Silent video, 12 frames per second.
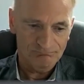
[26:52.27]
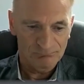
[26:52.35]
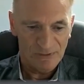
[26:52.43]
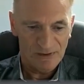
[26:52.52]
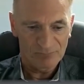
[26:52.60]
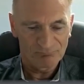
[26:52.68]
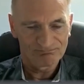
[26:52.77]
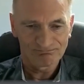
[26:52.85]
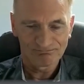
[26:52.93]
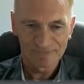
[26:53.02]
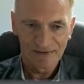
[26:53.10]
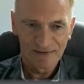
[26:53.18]
But
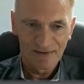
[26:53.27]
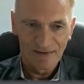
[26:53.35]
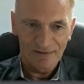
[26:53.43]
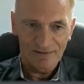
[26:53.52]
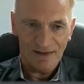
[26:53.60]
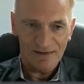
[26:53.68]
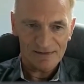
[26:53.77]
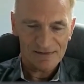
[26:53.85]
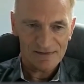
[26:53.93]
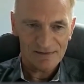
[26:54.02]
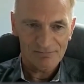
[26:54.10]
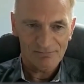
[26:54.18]

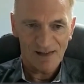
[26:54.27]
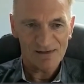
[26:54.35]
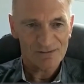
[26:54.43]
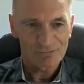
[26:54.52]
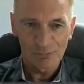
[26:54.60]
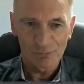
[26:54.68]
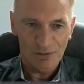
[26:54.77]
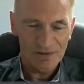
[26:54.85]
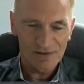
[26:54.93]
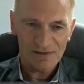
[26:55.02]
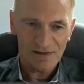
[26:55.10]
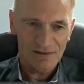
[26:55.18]
that's football.
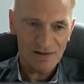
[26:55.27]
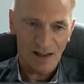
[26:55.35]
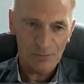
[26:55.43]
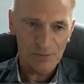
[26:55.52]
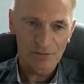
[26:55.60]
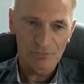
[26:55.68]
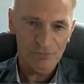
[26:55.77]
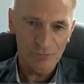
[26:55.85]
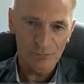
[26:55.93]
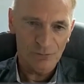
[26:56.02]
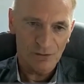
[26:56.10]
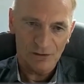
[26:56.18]
These things happen in
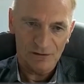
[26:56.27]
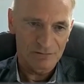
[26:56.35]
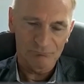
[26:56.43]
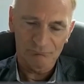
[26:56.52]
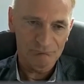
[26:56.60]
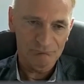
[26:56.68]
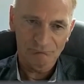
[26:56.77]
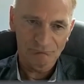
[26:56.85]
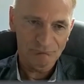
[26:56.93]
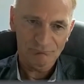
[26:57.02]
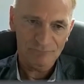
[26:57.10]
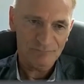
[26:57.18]
football, and
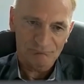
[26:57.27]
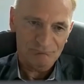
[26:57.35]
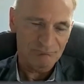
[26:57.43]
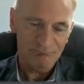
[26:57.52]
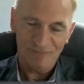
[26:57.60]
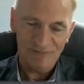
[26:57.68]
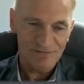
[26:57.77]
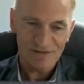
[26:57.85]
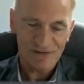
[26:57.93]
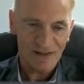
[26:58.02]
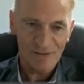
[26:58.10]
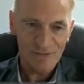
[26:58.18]

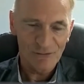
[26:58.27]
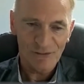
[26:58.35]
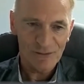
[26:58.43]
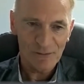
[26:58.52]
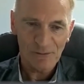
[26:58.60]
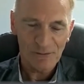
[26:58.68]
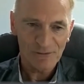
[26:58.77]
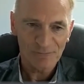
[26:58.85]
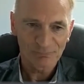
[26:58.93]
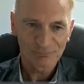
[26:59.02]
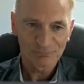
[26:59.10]
just can't do anything about it.